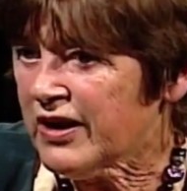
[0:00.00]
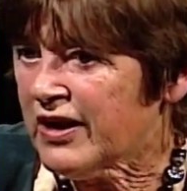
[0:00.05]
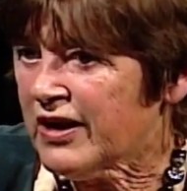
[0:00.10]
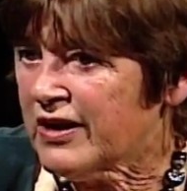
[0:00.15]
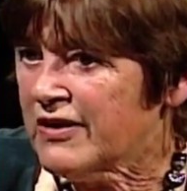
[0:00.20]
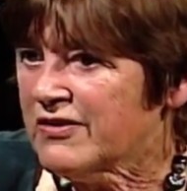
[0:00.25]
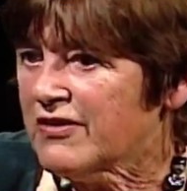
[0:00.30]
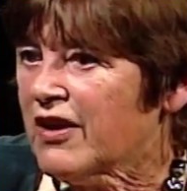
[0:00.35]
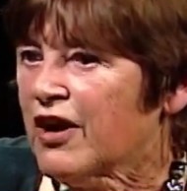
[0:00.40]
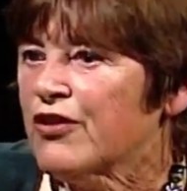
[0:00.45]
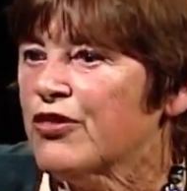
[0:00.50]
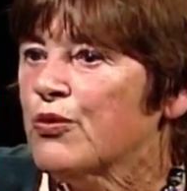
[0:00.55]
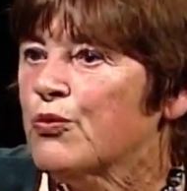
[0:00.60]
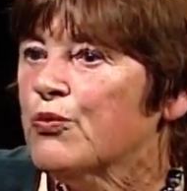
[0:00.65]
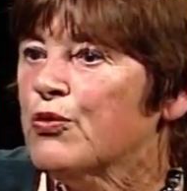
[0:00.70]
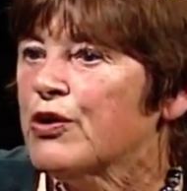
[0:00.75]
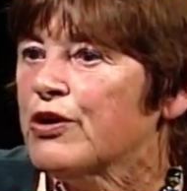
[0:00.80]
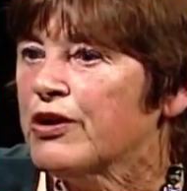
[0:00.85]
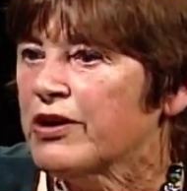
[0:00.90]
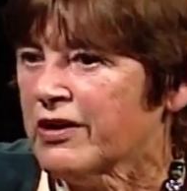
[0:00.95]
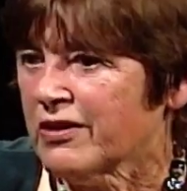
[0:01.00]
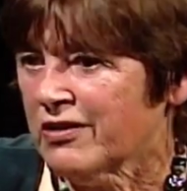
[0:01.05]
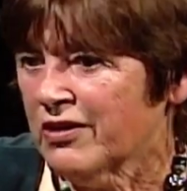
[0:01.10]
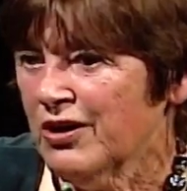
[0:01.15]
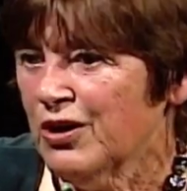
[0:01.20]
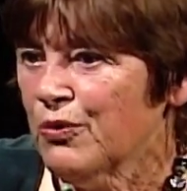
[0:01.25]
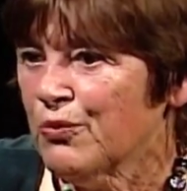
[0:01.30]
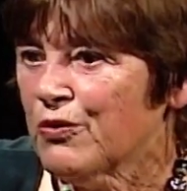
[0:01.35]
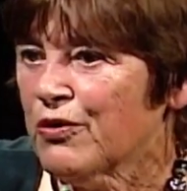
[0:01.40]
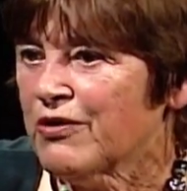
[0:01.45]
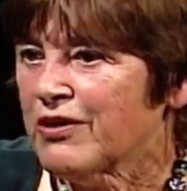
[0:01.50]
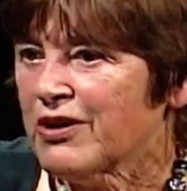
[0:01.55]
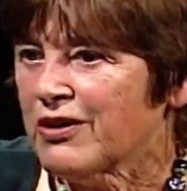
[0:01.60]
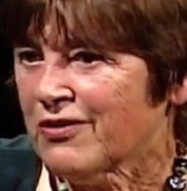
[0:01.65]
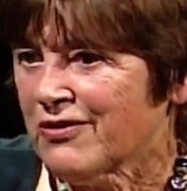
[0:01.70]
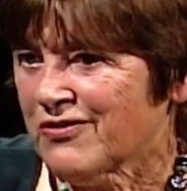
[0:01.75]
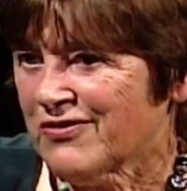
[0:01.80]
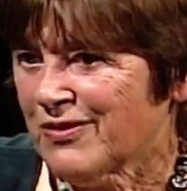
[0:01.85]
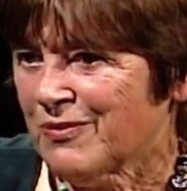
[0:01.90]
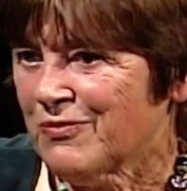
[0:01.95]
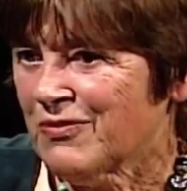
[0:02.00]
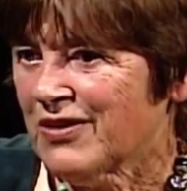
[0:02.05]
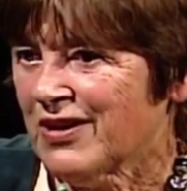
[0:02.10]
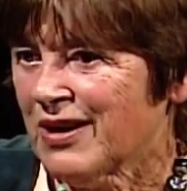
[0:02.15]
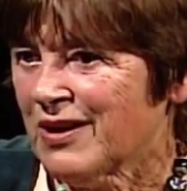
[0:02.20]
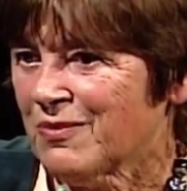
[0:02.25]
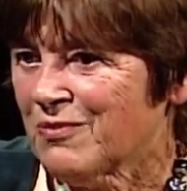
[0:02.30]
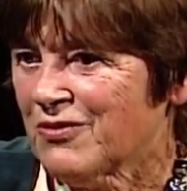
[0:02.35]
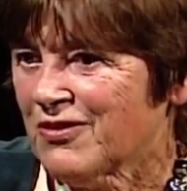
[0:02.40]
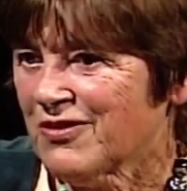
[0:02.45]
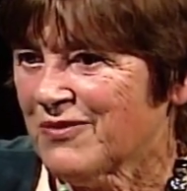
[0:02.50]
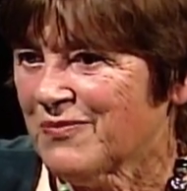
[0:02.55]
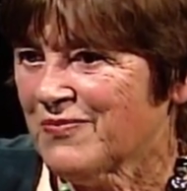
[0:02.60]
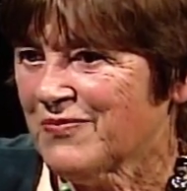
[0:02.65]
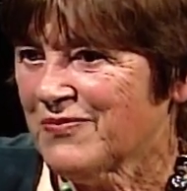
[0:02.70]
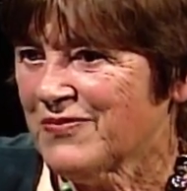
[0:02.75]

eyes are the worriers sometimes.